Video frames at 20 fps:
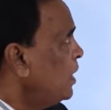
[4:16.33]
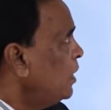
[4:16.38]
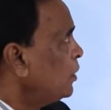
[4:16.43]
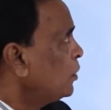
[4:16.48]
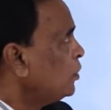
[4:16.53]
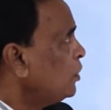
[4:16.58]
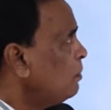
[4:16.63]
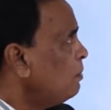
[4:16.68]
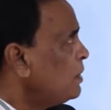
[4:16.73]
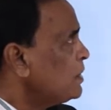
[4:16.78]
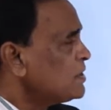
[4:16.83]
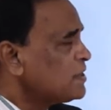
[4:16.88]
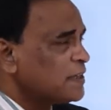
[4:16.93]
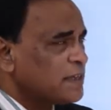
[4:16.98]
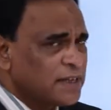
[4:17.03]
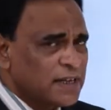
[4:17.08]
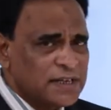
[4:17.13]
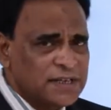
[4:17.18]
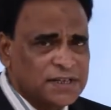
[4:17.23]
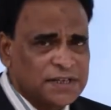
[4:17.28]
robots
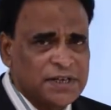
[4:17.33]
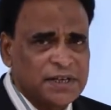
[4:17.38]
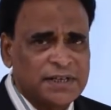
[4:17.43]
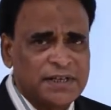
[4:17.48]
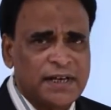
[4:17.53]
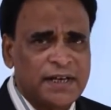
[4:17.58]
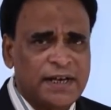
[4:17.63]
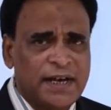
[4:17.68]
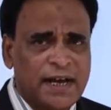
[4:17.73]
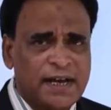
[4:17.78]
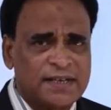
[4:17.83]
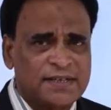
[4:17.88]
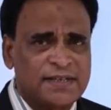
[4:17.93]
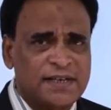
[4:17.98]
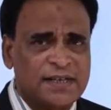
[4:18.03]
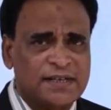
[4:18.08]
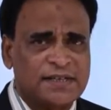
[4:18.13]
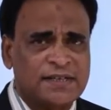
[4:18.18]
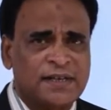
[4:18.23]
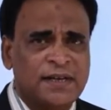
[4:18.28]
restricted
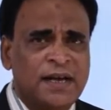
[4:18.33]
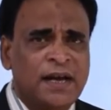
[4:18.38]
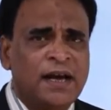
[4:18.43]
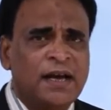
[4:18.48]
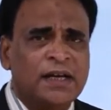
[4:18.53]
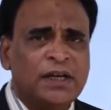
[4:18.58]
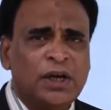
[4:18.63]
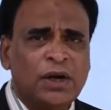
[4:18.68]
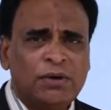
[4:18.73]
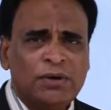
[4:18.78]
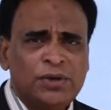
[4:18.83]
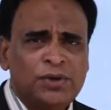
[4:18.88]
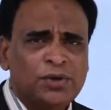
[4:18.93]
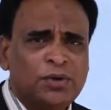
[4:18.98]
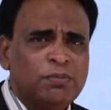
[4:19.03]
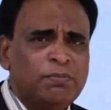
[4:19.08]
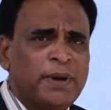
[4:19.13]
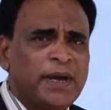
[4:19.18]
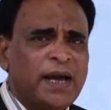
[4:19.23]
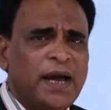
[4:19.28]
access. Now
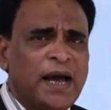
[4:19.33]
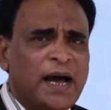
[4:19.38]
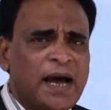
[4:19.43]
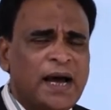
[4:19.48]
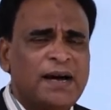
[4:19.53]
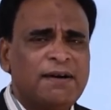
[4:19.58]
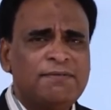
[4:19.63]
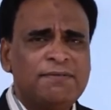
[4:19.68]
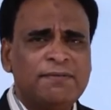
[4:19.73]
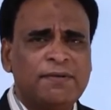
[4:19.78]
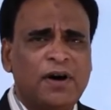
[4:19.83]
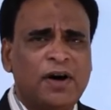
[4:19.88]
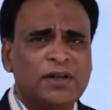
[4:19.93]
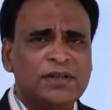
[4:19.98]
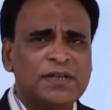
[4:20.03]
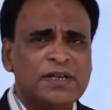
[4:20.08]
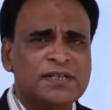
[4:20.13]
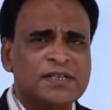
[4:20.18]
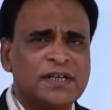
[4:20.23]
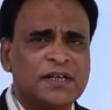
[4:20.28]
you may have
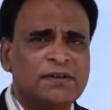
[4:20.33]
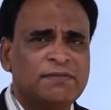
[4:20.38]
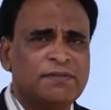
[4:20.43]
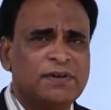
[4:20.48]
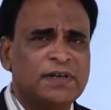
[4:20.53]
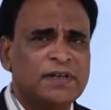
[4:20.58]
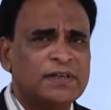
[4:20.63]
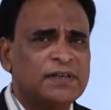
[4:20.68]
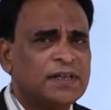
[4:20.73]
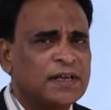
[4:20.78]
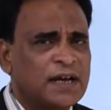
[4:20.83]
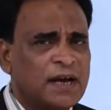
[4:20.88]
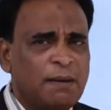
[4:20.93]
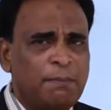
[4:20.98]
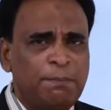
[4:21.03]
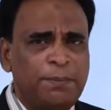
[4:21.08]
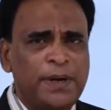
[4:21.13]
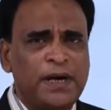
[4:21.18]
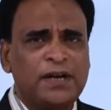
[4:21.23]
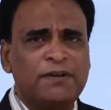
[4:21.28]
on the server the
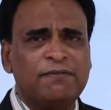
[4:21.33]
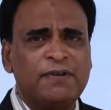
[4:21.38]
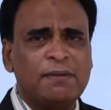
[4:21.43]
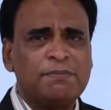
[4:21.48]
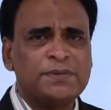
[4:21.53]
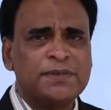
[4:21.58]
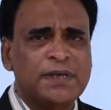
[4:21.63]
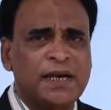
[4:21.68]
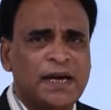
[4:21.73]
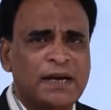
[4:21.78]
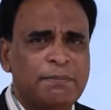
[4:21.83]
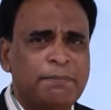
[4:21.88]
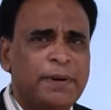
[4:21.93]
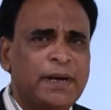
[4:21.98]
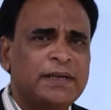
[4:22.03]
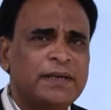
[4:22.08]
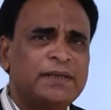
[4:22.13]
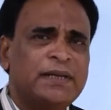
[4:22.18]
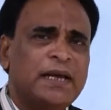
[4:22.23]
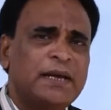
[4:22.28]
complete website
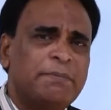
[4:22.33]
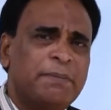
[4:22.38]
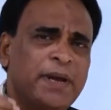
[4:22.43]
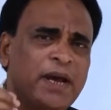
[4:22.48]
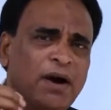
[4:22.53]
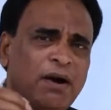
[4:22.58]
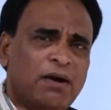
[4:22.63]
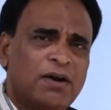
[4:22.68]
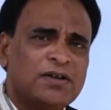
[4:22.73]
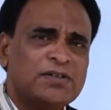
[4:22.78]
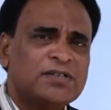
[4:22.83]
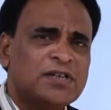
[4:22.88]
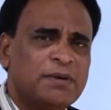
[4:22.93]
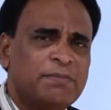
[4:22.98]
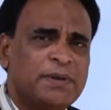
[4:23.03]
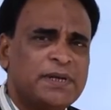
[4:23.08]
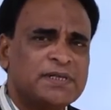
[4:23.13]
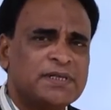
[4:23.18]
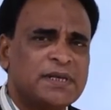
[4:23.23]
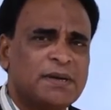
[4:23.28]
but there may also
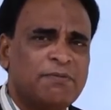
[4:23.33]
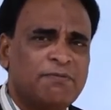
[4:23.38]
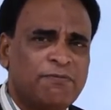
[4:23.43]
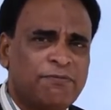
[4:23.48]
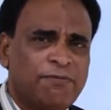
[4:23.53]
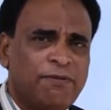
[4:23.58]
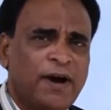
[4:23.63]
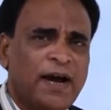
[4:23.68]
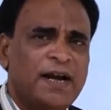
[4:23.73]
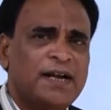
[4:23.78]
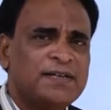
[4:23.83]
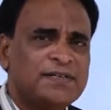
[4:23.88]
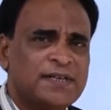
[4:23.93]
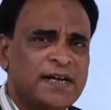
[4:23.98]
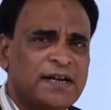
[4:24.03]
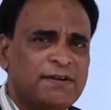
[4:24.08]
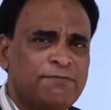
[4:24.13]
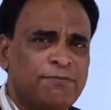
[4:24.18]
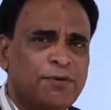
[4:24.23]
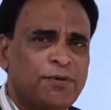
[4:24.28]
be some files
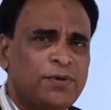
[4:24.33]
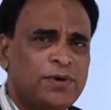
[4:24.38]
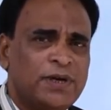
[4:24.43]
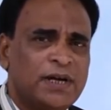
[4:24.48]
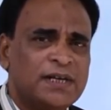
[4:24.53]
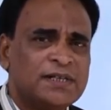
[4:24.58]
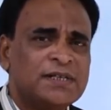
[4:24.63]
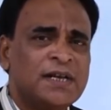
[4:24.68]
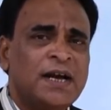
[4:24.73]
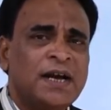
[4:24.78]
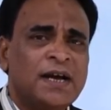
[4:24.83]
and folders